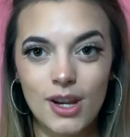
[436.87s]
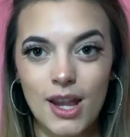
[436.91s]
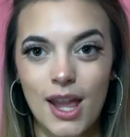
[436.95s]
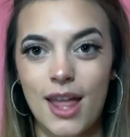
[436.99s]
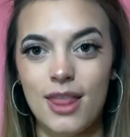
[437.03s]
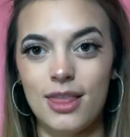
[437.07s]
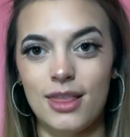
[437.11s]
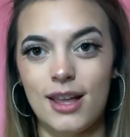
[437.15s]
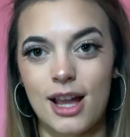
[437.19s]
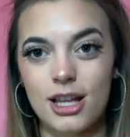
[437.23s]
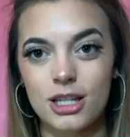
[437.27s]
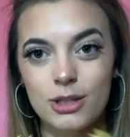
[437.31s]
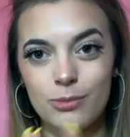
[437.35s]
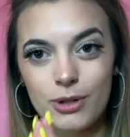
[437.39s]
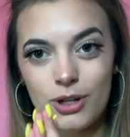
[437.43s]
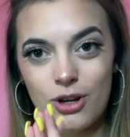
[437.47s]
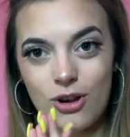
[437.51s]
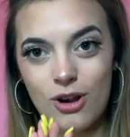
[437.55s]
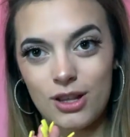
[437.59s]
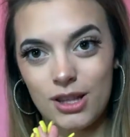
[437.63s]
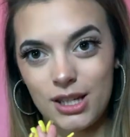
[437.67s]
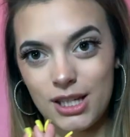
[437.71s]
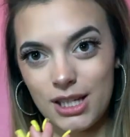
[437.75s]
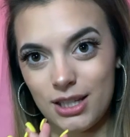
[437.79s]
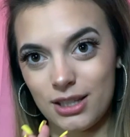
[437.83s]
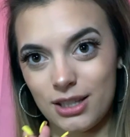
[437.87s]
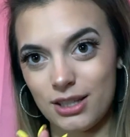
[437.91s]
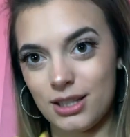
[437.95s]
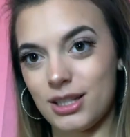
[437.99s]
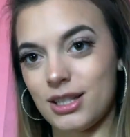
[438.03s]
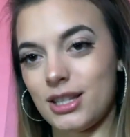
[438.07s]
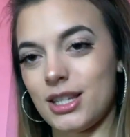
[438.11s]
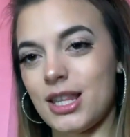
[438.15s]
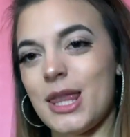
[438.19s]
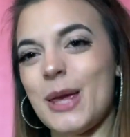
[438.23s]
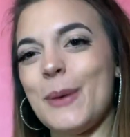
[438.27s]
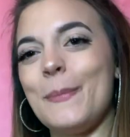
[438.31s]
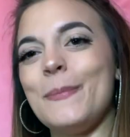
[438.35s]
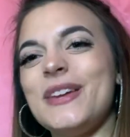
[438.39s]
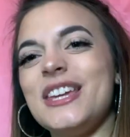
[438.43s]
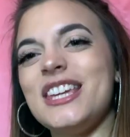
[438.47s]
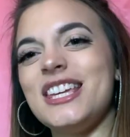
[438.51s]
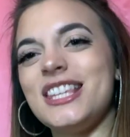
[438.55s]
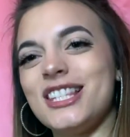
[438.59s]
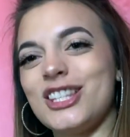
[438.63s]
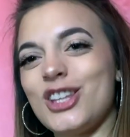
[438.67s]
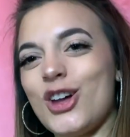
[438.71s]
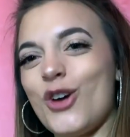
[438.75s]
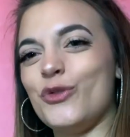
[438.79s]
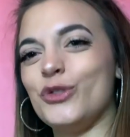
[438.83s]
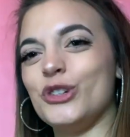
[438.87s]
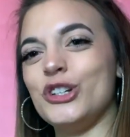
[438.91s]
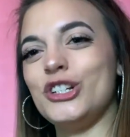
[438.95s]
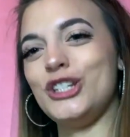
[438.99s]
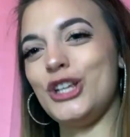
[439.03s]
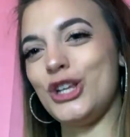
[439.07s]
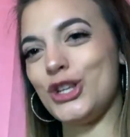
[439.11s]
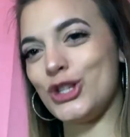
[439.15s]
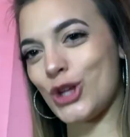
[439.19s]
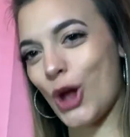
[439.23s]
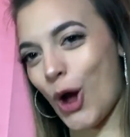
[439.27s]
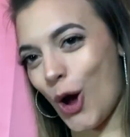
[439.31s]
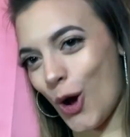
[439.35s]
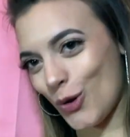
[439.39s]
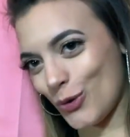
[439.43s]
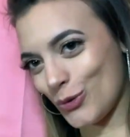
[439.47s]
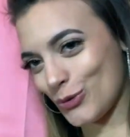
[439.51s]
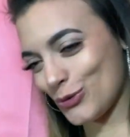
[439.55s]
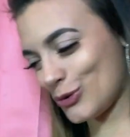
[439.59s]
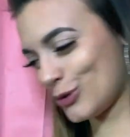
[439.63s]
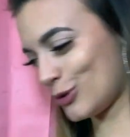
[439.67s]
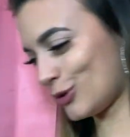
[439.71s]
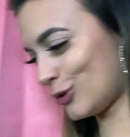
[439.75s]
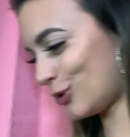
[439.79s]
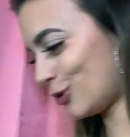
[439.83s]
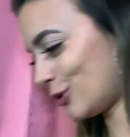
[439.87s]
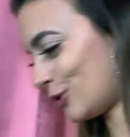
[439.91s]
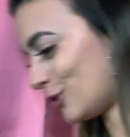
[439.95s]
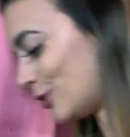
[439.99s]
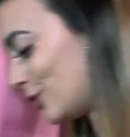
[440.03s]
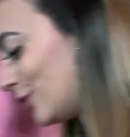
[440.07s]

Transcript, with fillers: And last but not least, the piece of resistance.